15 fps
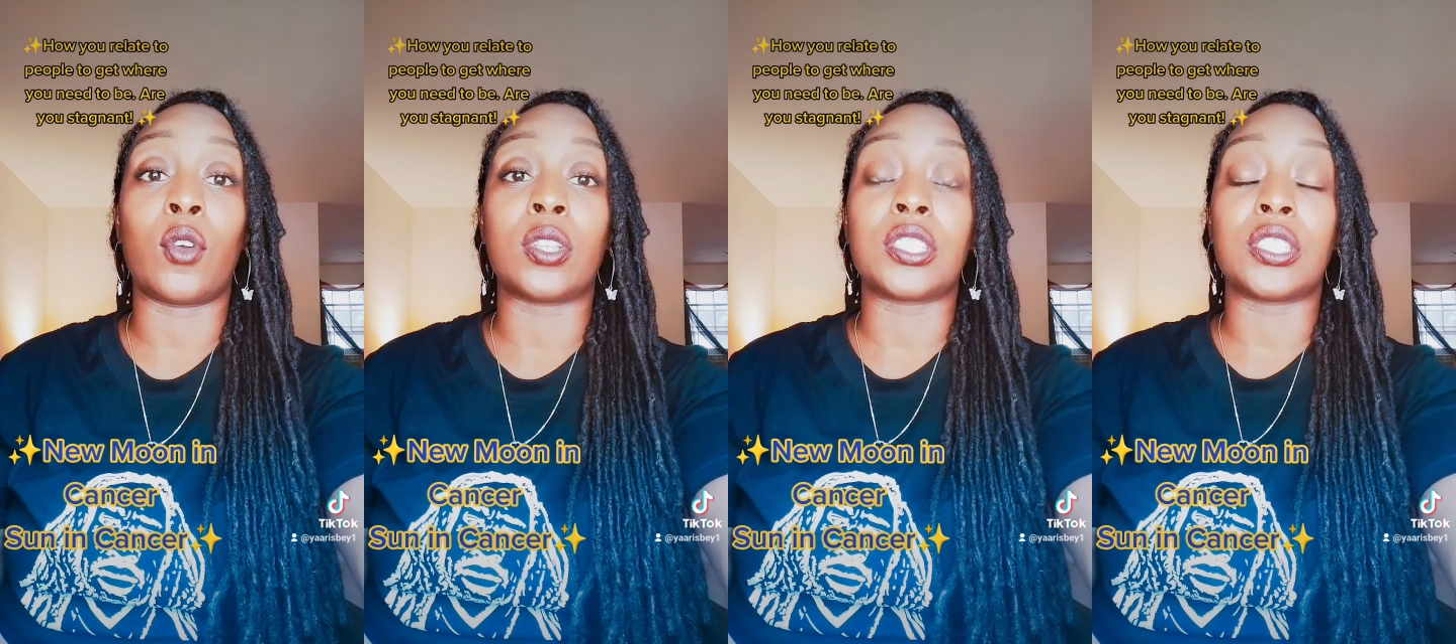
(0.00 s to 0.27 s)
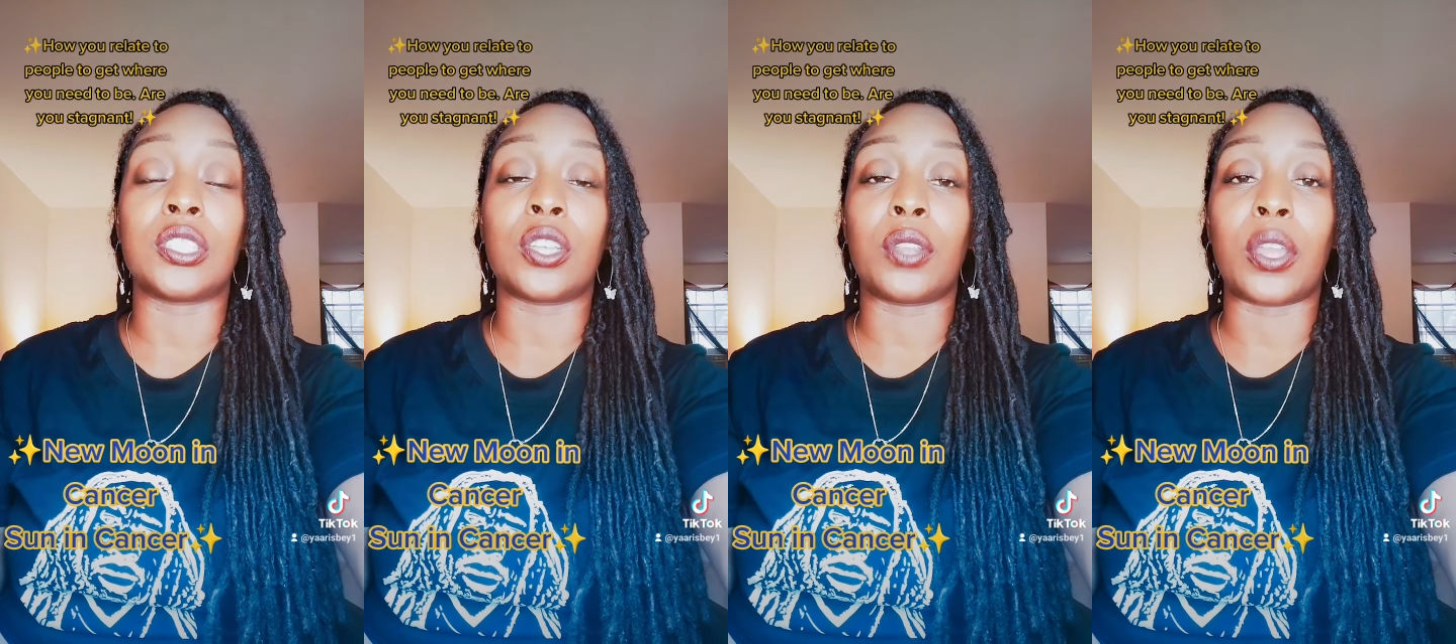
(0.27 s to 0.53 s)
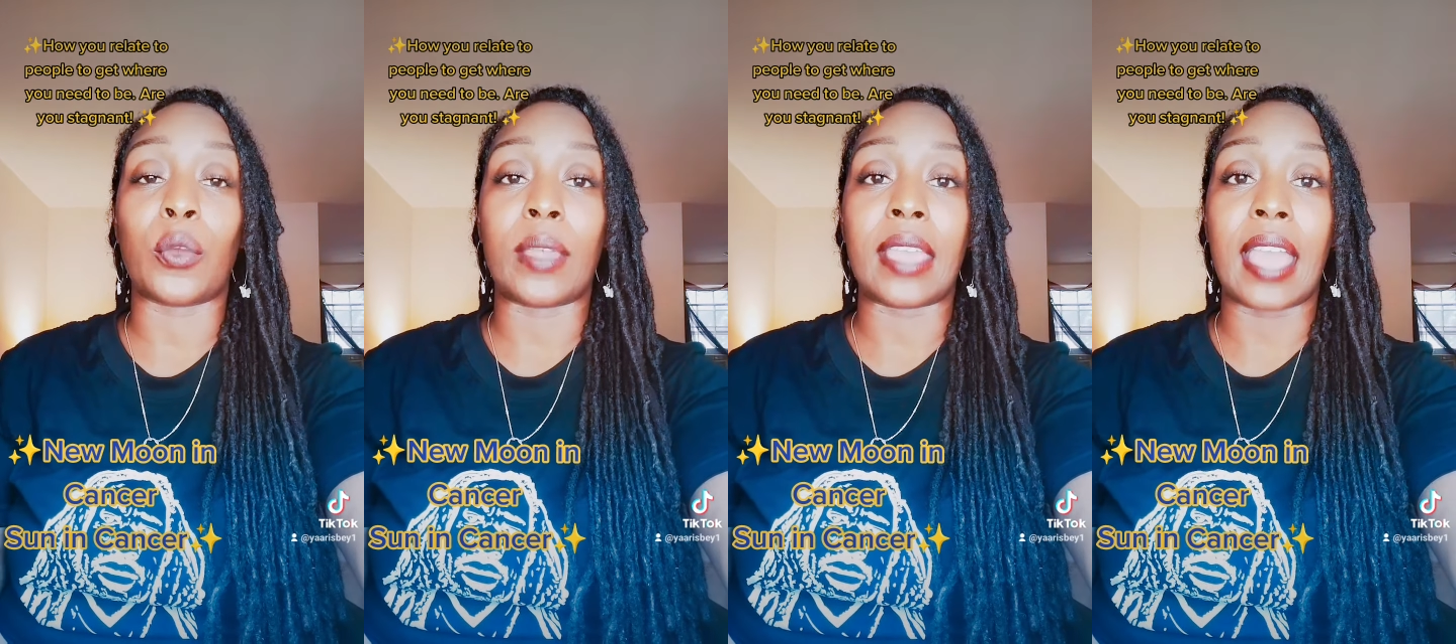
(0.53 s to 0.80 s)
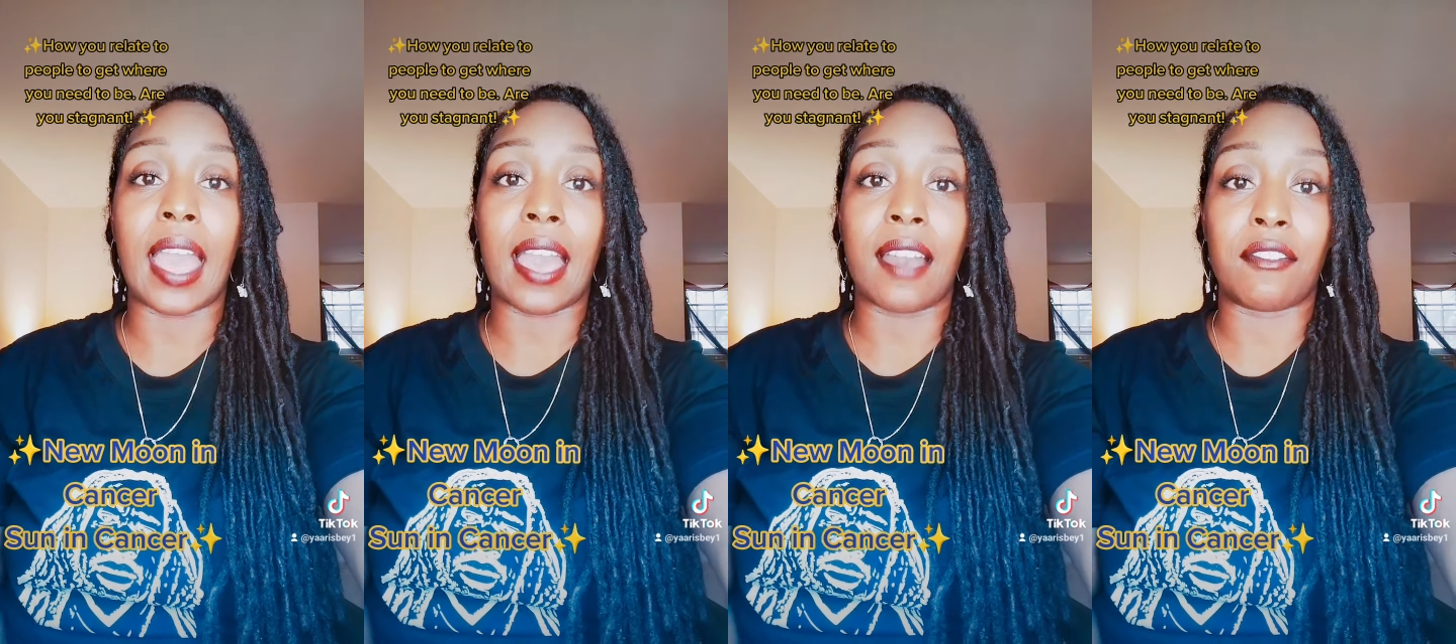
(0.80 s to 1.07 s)
or to know that we
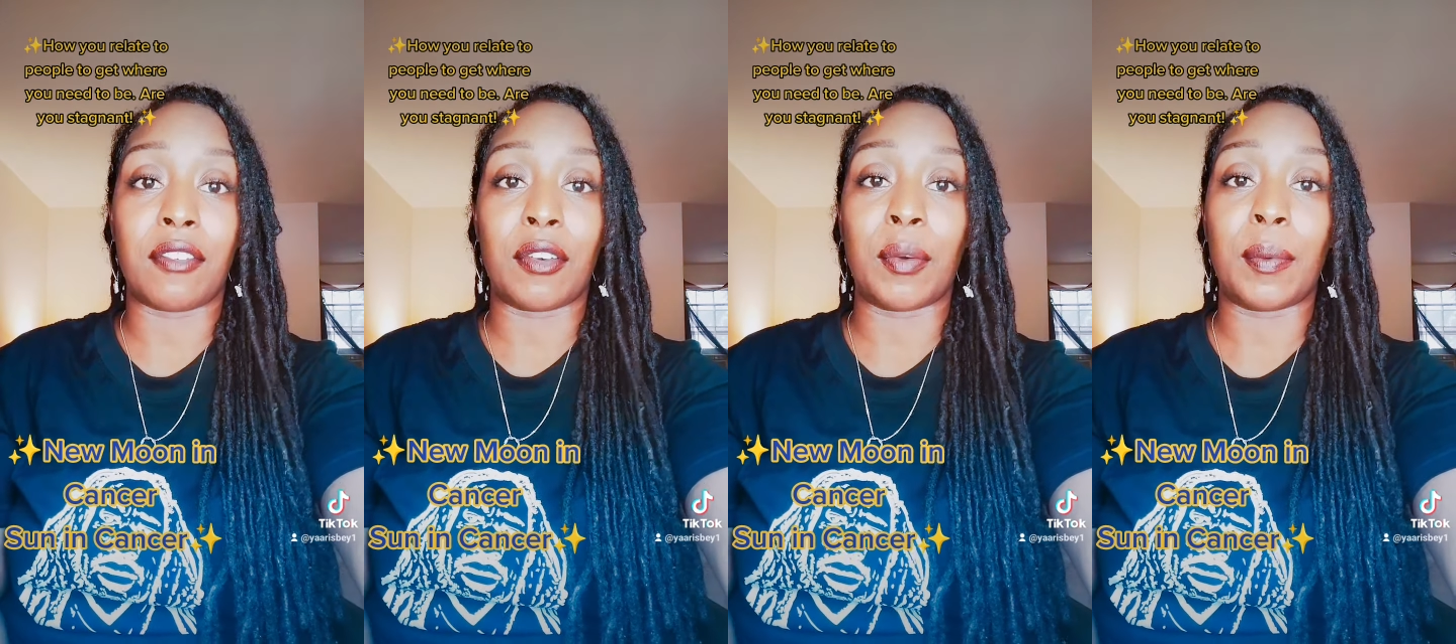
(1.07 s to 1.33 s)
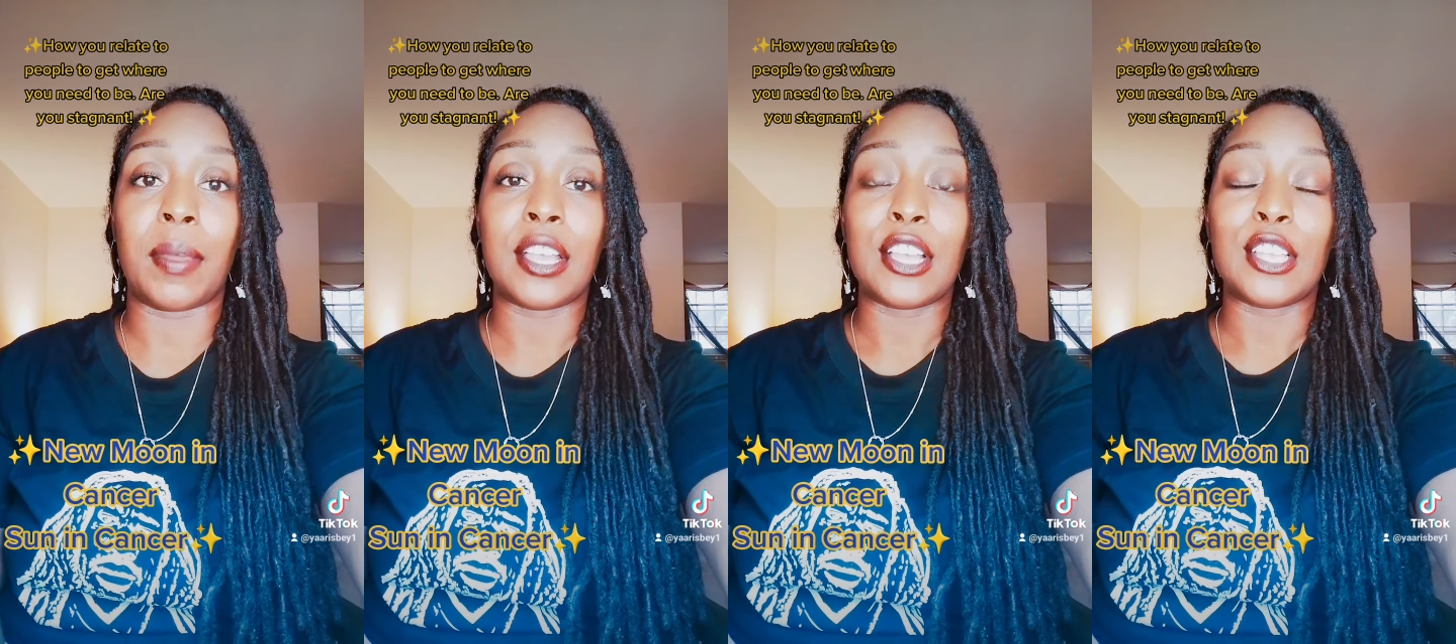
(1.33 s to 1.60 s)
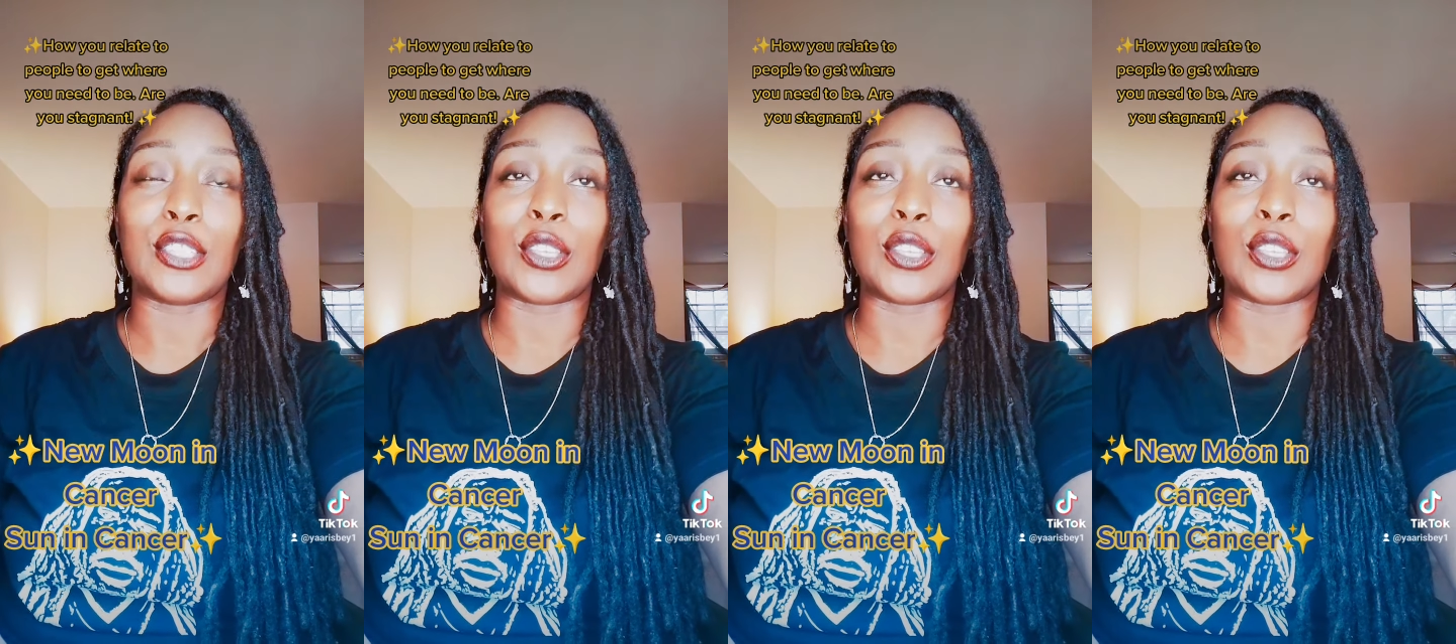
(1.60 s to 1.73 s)
have them.